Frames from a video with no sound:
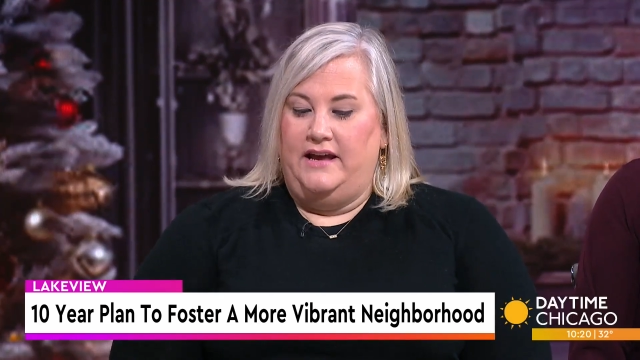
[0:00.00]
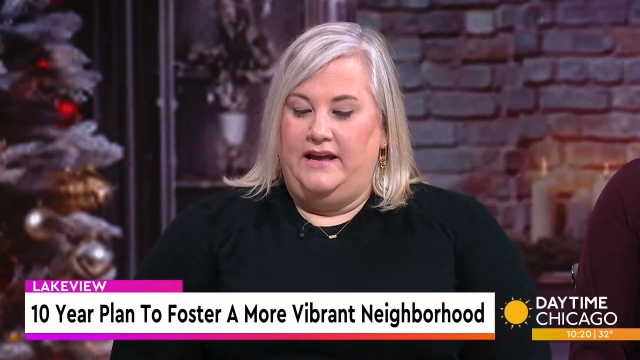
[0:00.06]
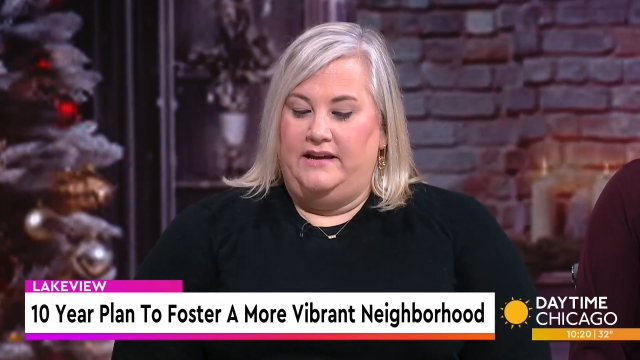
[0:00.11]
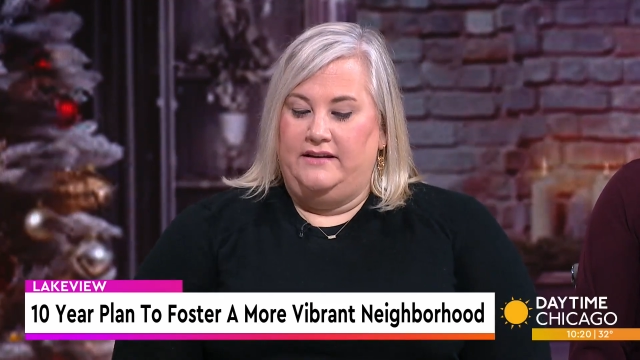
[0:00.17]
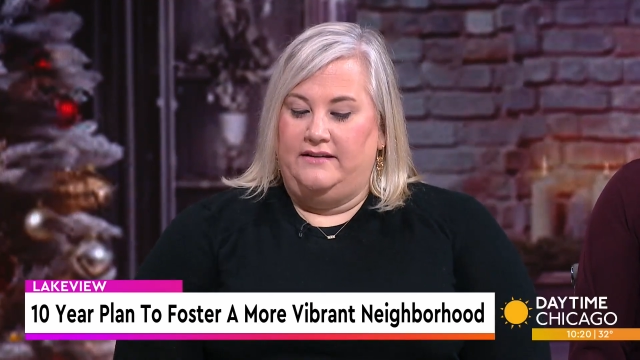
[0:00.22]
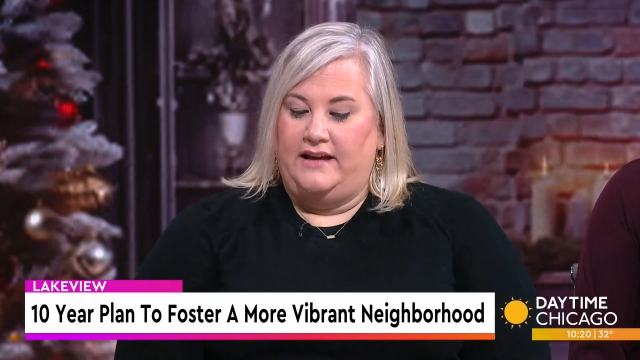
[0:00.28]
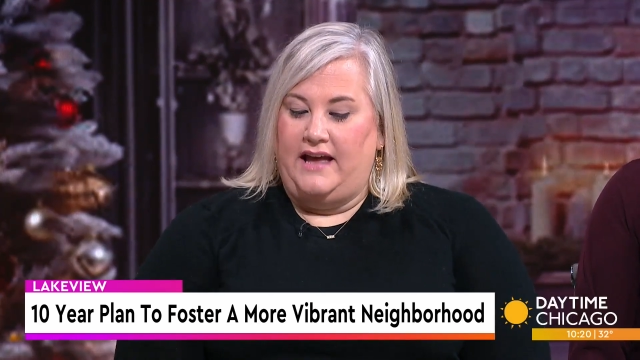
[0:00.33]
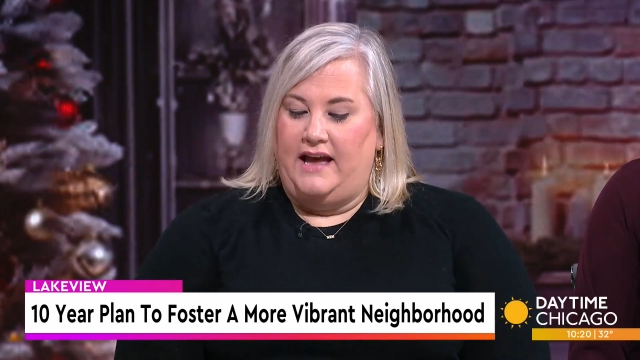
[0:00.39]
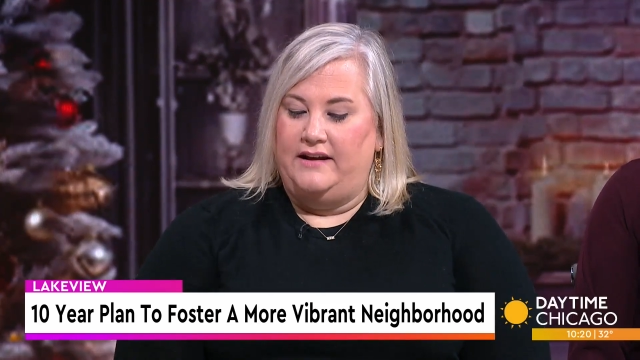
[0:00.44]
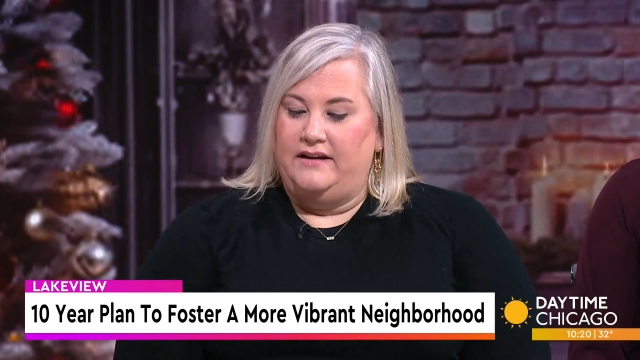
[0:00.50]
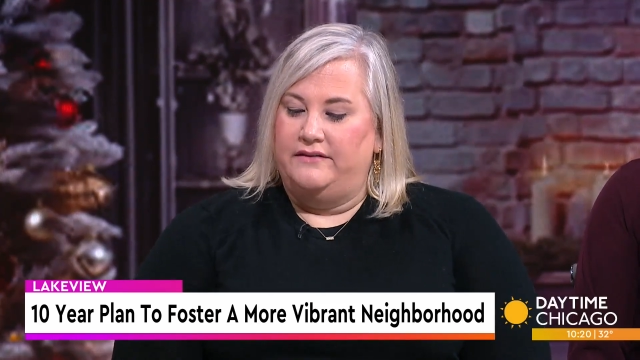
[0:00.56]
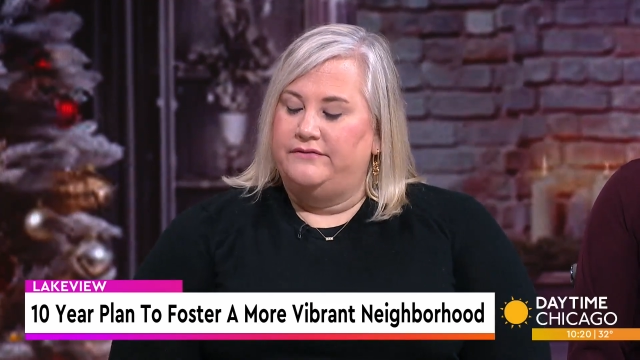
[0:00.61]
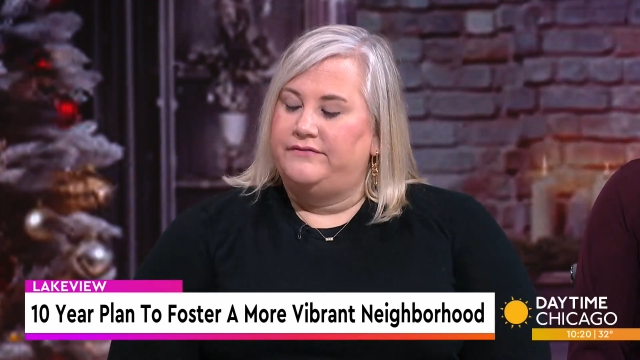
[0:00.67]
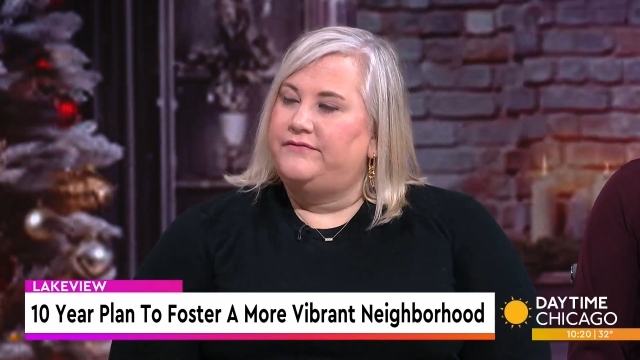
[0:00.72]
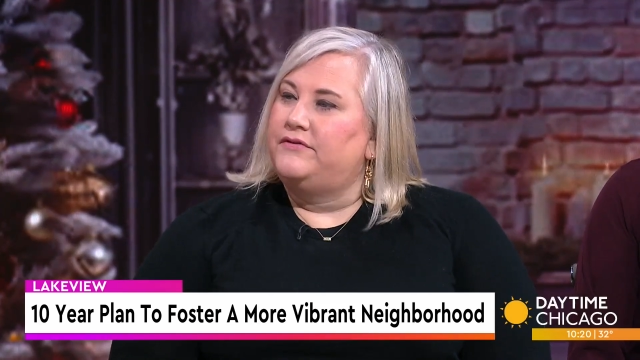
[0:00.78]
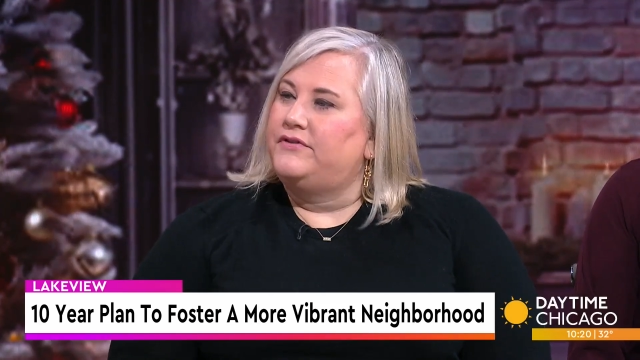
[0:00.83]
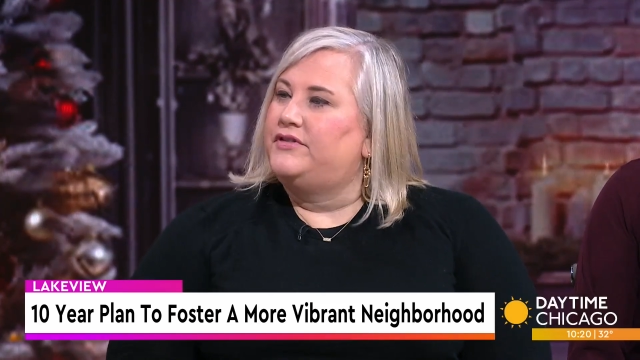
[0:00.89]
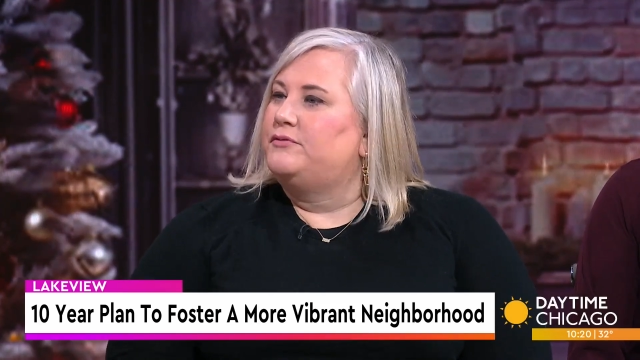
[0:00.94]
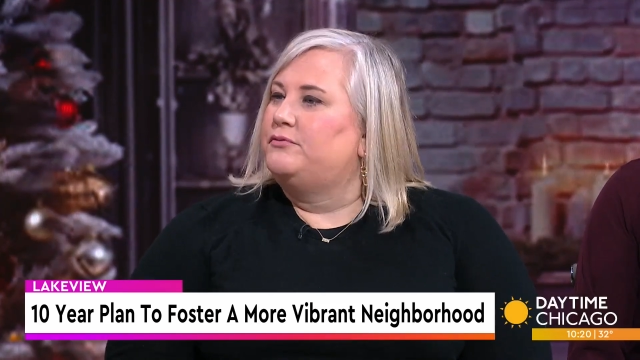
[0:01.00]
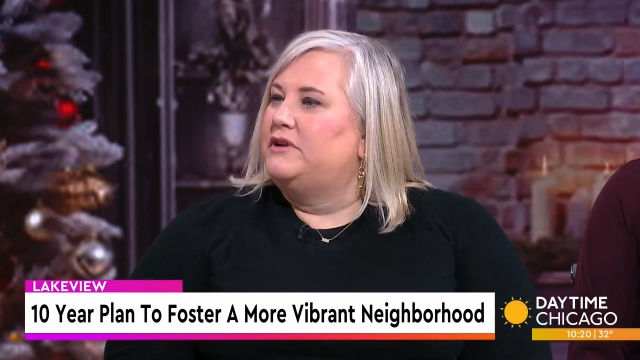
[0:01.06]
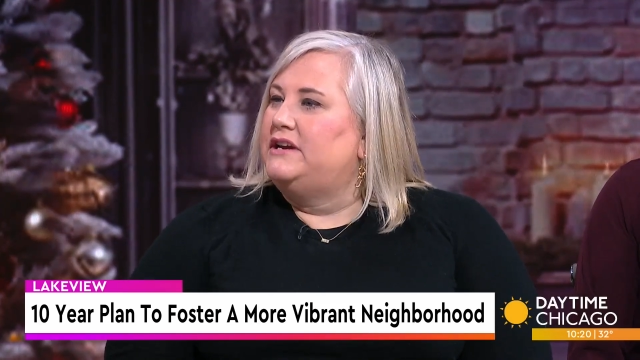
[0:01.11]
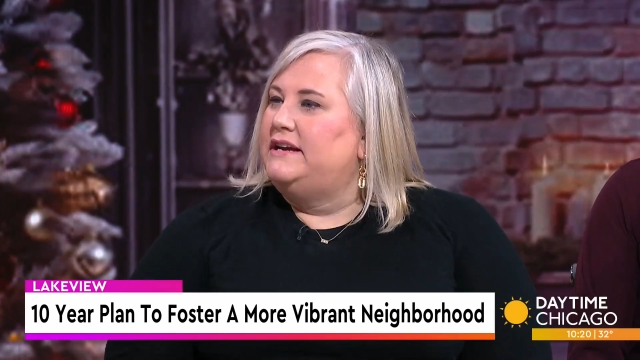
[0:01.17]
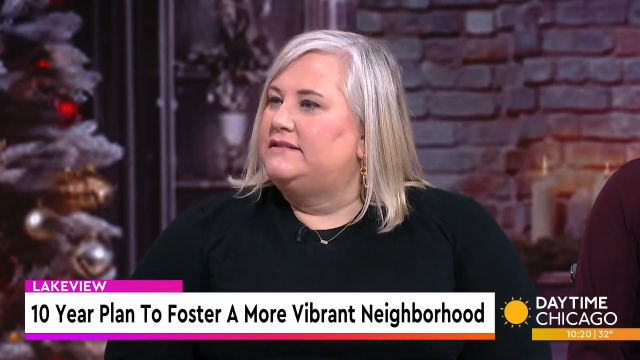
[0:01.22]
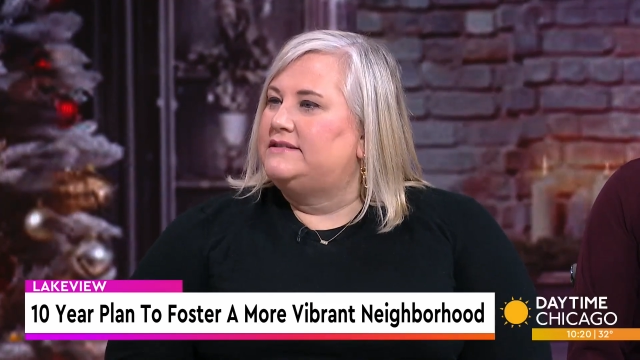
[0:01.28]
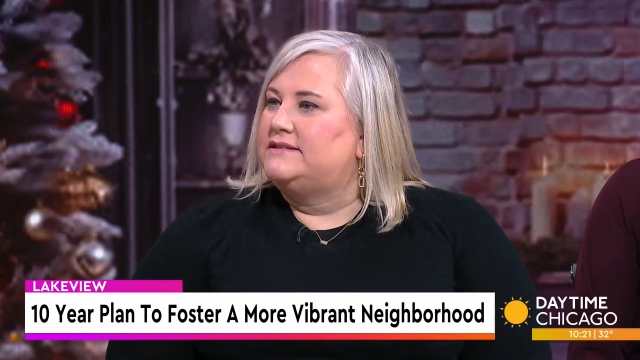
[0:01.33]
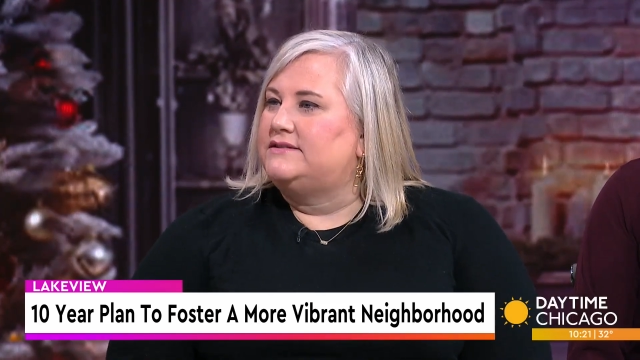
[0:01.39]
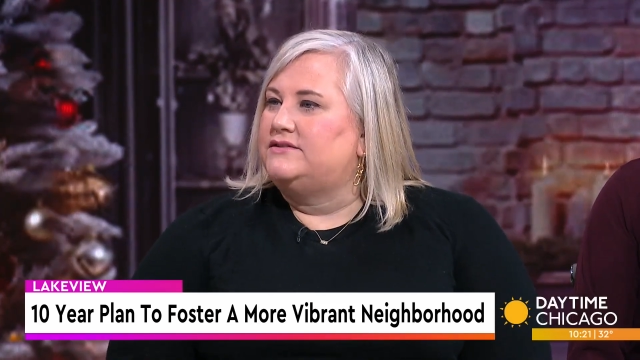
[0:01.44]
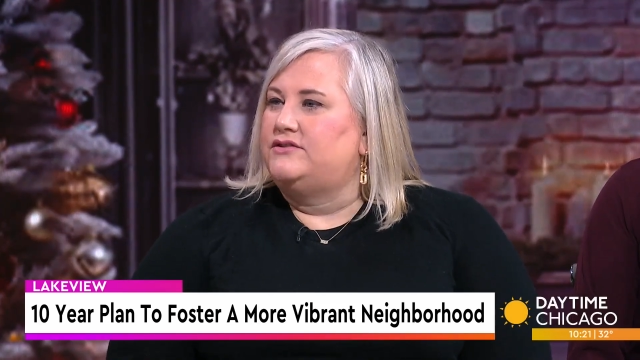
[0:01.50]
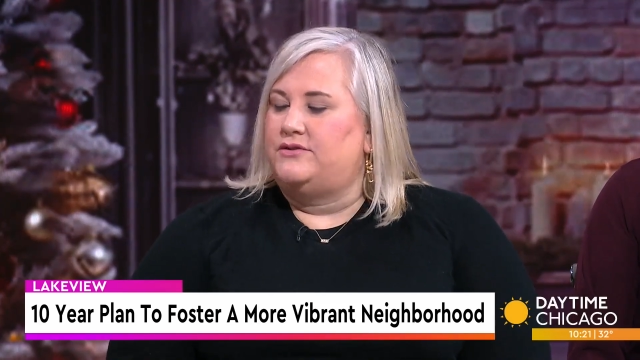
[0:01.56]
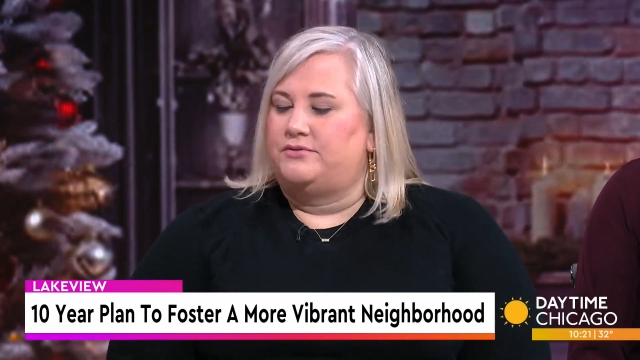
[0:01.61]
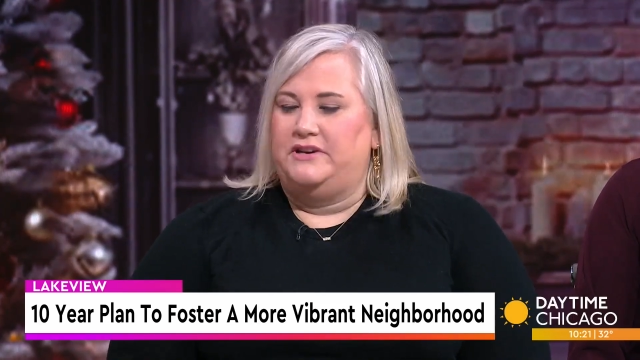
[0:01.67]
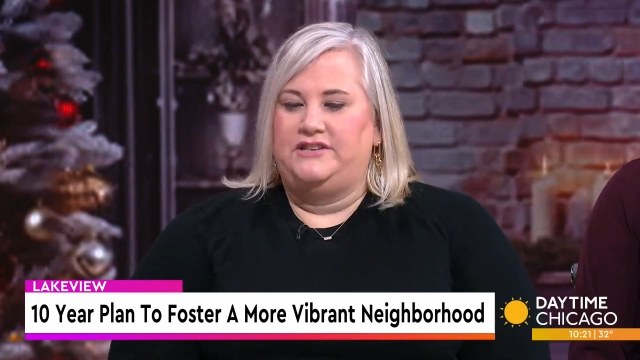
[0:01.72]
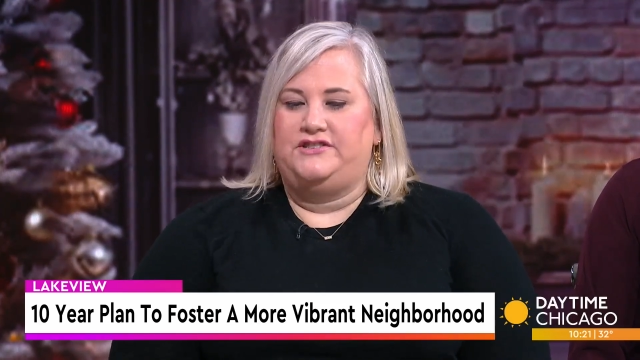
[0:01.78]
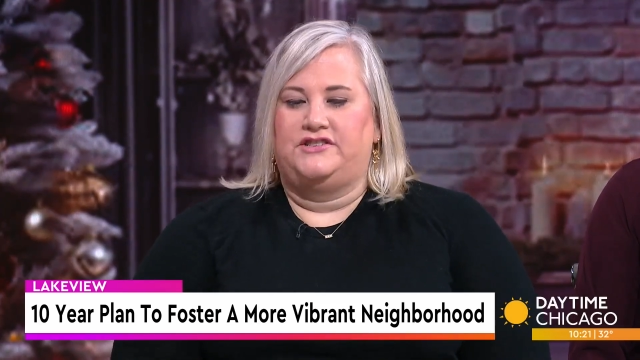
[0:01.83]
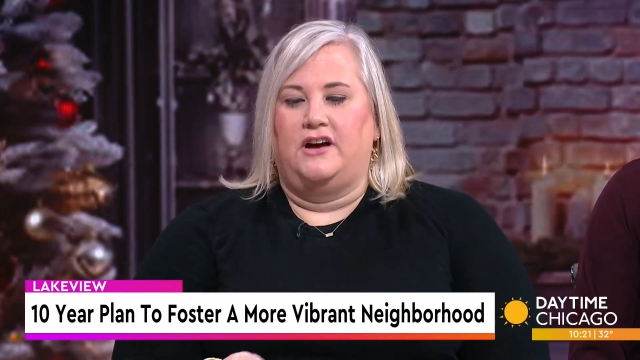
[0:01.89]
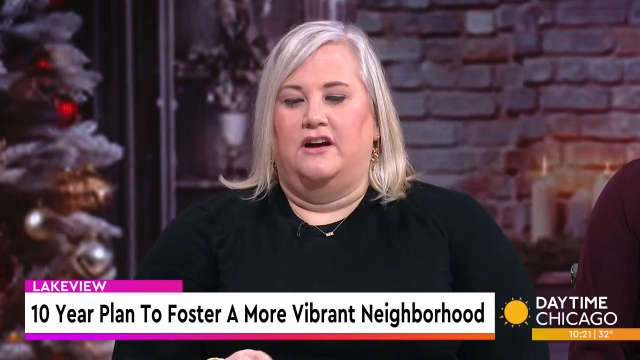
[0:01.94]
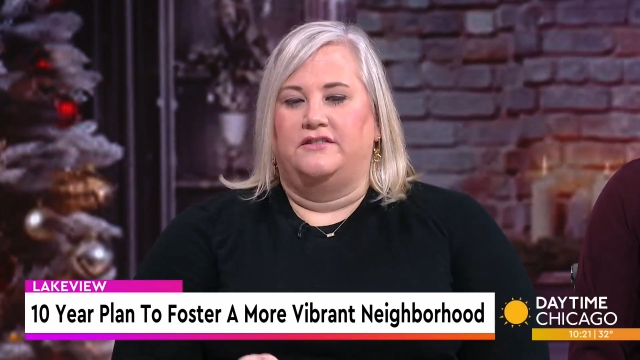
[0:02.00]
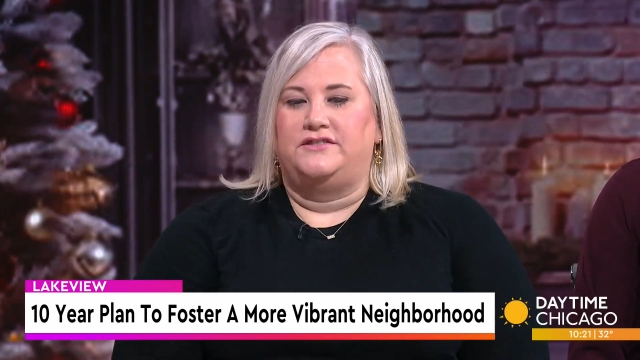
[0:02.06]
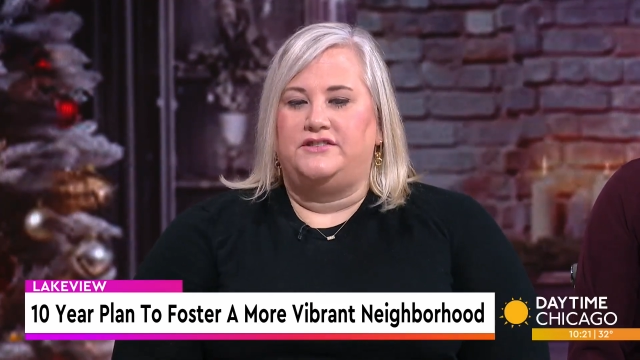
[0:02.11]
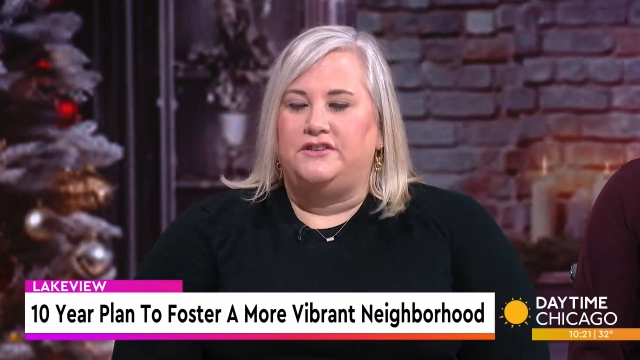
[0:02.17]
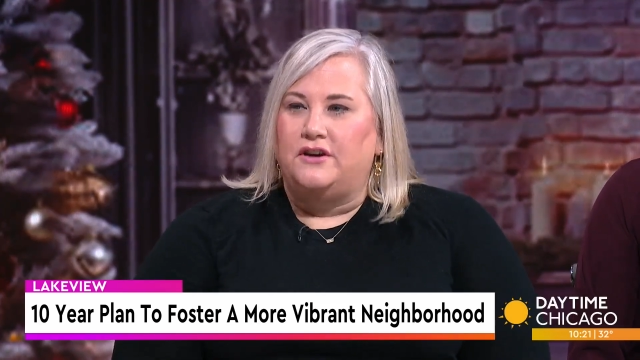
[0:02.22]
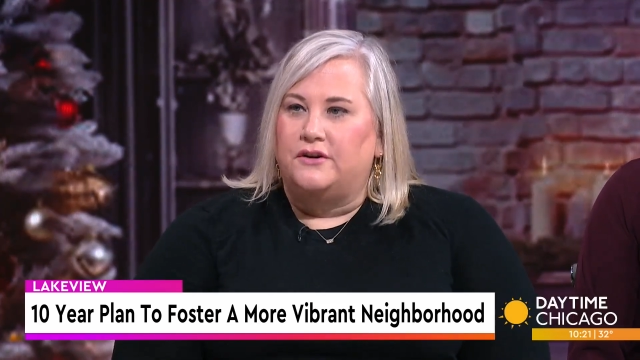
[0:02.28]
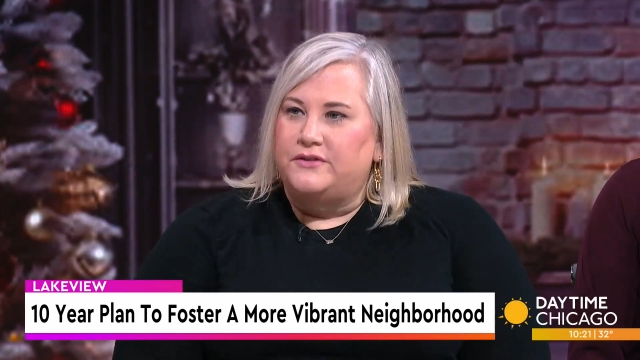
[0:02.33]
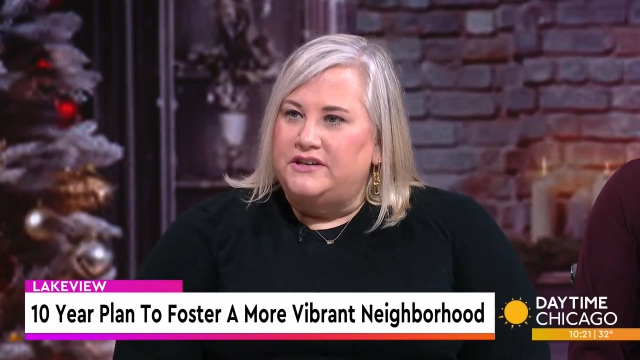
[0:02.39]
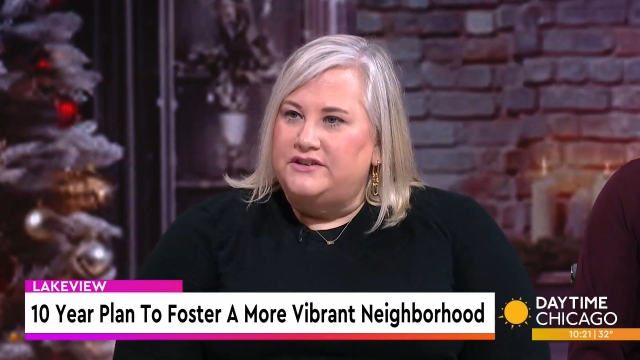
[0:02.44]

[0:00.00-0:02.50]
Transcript: in kind of three, three chunks, you know,